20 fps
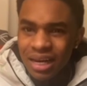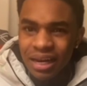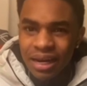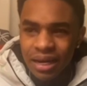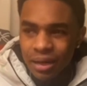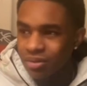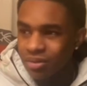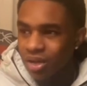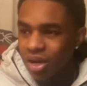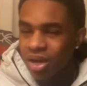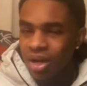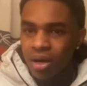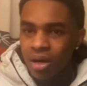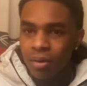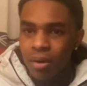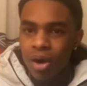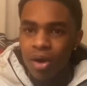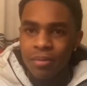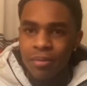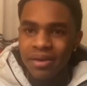it was all on,
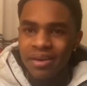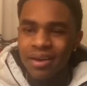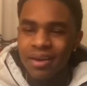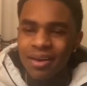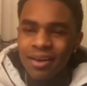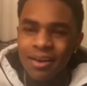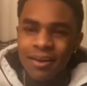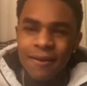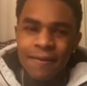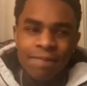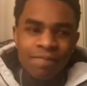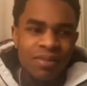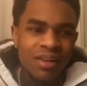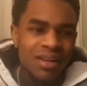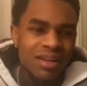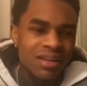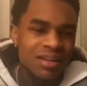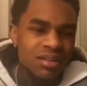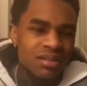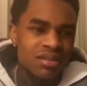on me.
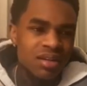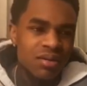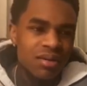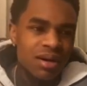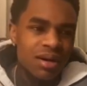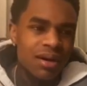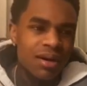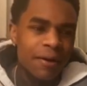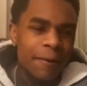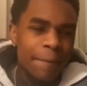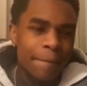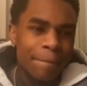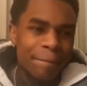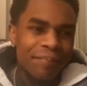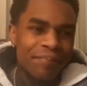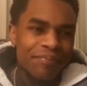So, um,